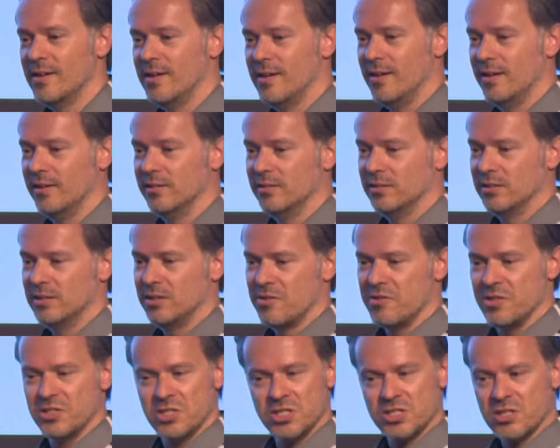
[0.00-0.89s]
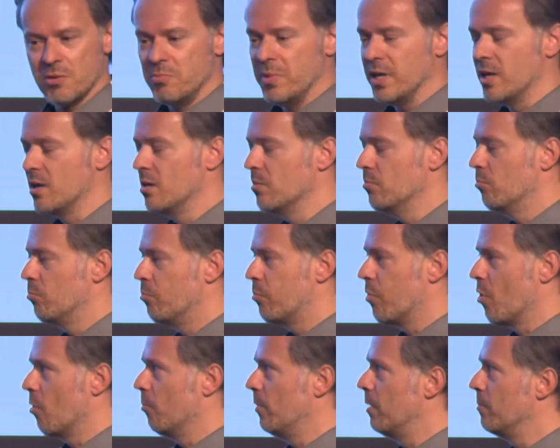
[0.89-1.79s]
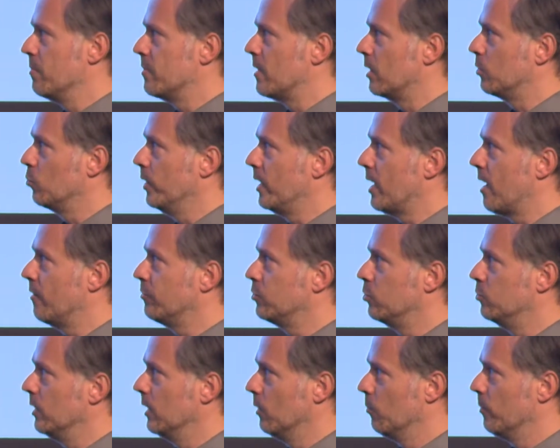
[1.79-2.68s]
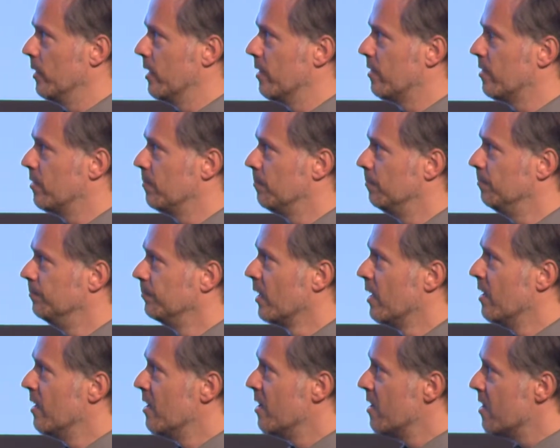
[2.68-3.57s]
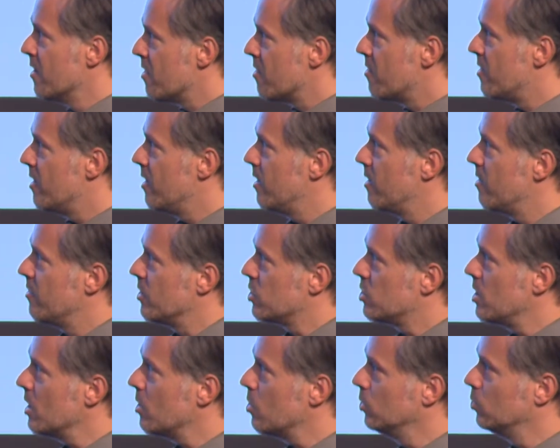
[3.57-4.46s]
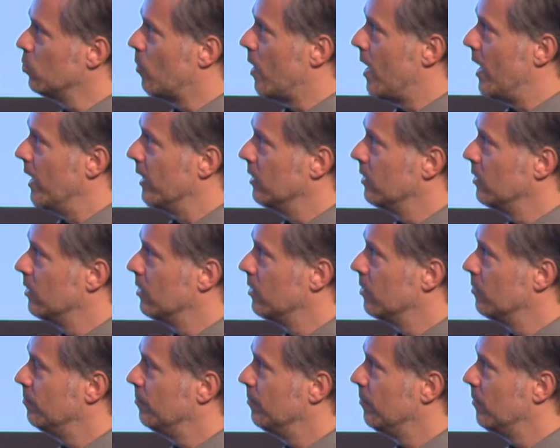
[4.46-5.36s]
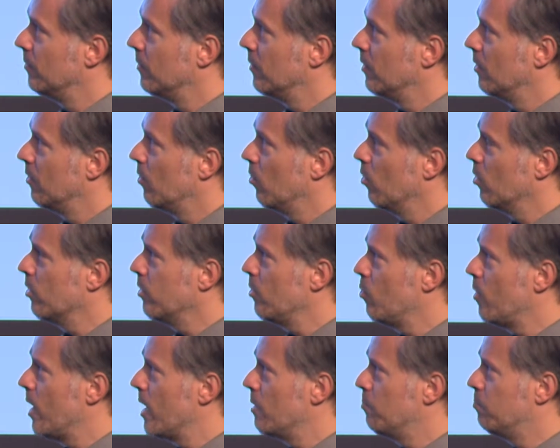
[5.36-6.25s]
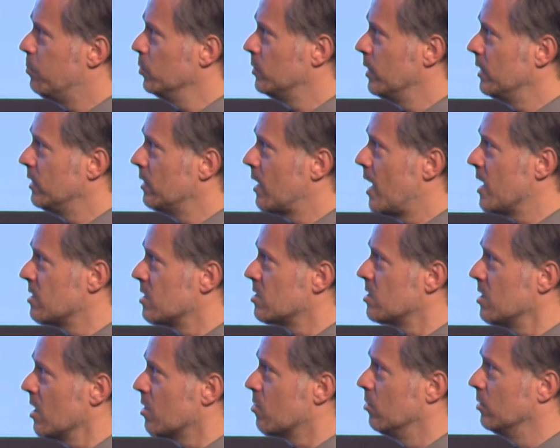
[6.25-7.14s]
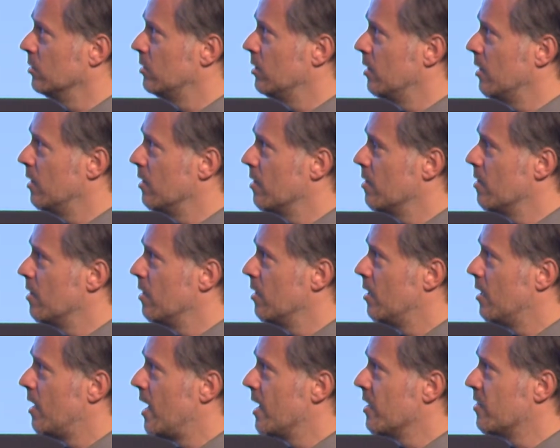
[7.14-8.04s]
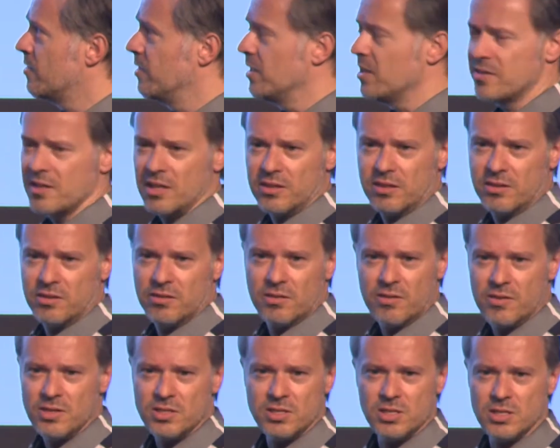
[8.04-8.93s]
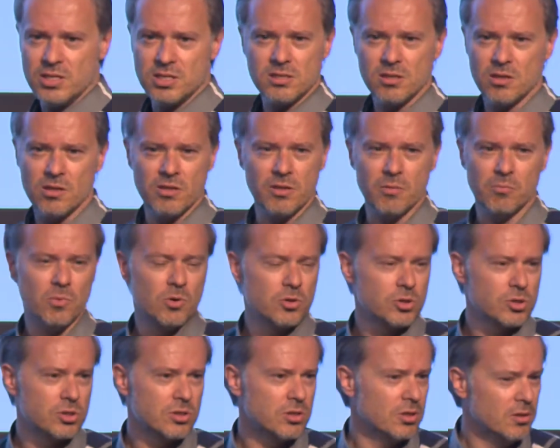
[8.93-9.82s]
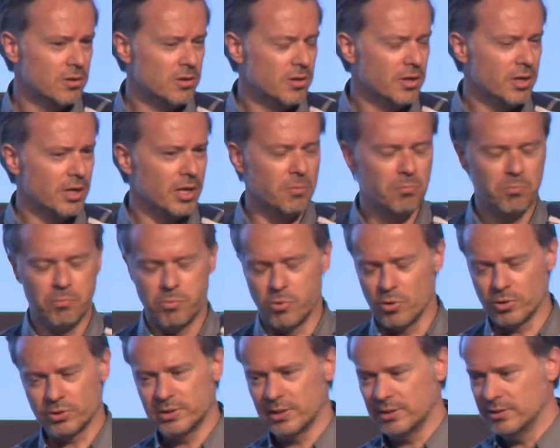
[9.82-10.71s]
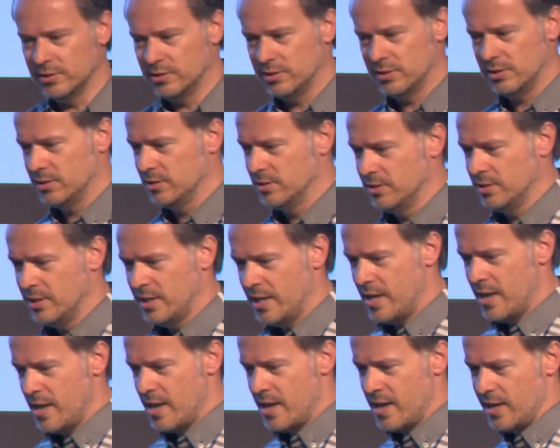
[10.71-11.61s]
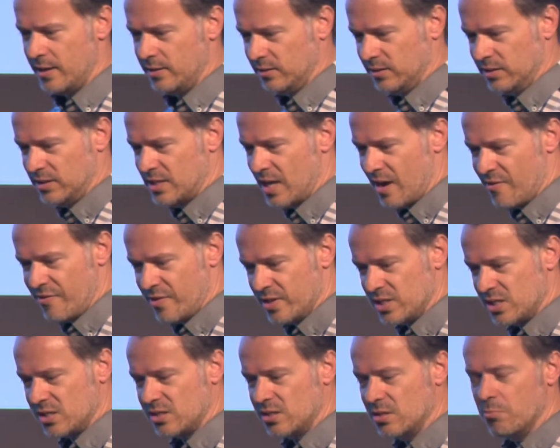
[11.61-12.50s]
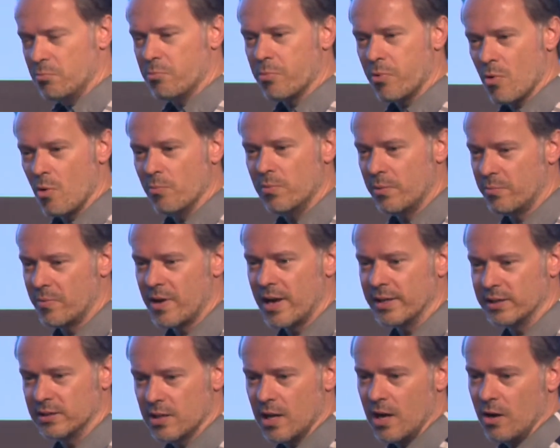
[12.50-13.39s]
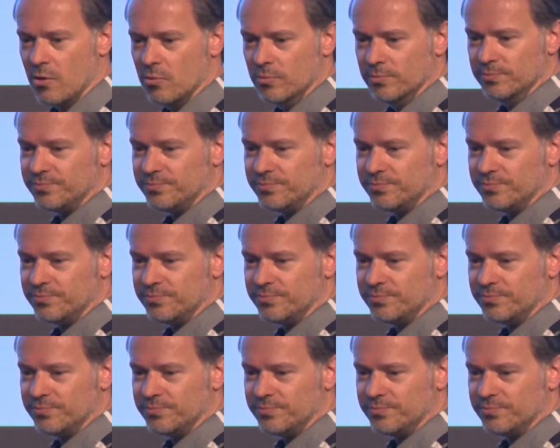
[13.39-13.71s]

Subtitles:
And this is a big problem that we have to deal with. The second one, although I put it as a second, I think that this is the most important and toughest problem right now.